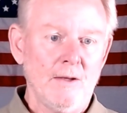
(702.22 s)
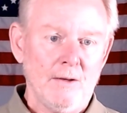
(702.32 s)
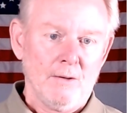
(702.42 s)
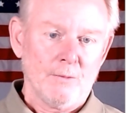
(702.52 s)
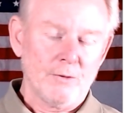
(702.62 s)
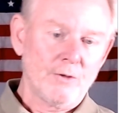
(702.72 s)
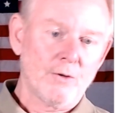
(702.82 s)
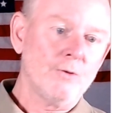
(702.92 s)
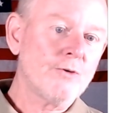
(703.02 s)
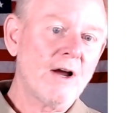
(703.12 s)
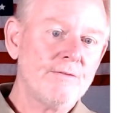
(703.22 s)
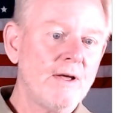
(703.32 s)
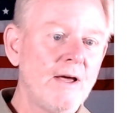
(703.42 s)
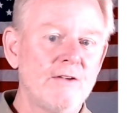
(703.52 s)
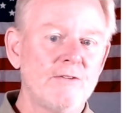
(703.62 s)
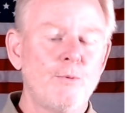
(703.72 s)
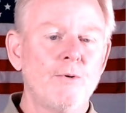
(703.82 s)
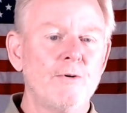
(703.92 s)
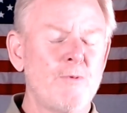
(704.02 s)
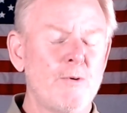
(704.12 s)
When you go drive it, it has
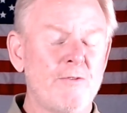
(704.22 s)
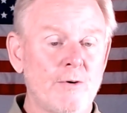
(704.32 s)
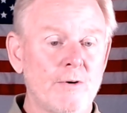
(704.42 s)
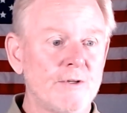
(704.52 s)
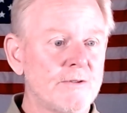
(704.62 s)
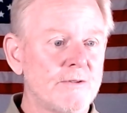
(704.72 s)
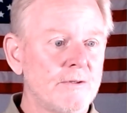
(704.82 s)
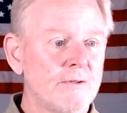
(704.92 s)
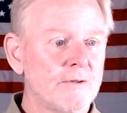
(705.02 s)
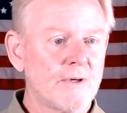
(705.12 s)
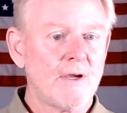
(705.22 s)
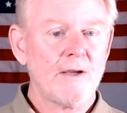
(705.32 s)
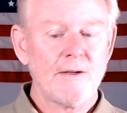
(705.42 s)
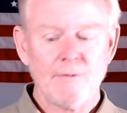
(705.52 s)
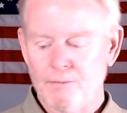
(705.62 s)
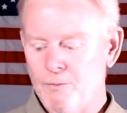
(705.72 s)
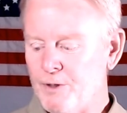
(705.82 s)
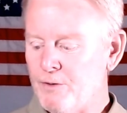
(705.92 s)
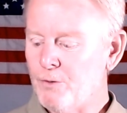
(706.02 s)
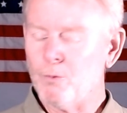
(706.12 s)
poor performance. Okay, we
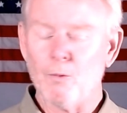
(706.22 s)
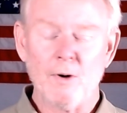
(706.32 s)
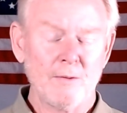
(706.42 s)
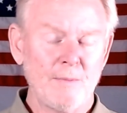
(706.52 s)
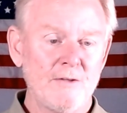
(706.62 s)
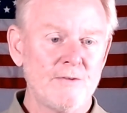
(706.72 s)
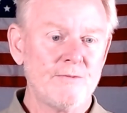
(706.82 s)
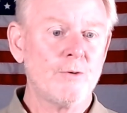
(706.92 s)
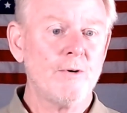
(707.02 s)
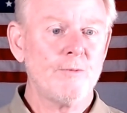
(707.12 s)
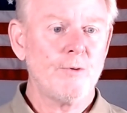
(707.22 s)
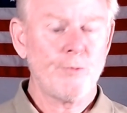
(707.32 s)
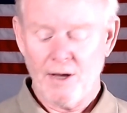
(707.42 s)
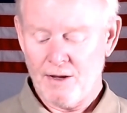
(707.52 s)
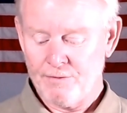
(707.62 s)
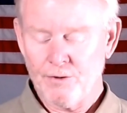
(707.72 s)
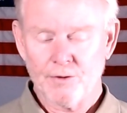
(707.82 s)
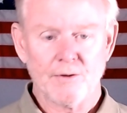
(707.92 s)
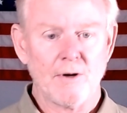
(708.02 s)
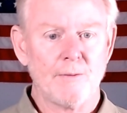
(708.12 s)
know what piece of equipment we have
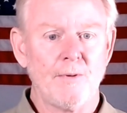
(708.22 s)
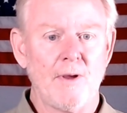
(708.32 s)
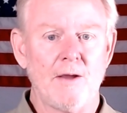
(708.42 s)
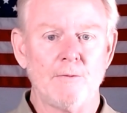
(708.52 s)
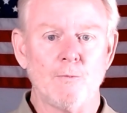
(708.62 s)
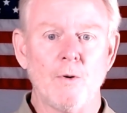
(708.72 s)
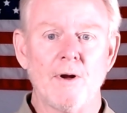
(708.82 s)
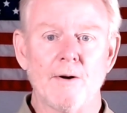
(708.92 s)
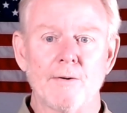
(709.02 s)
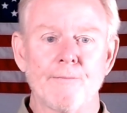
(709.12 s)
hooked up and where.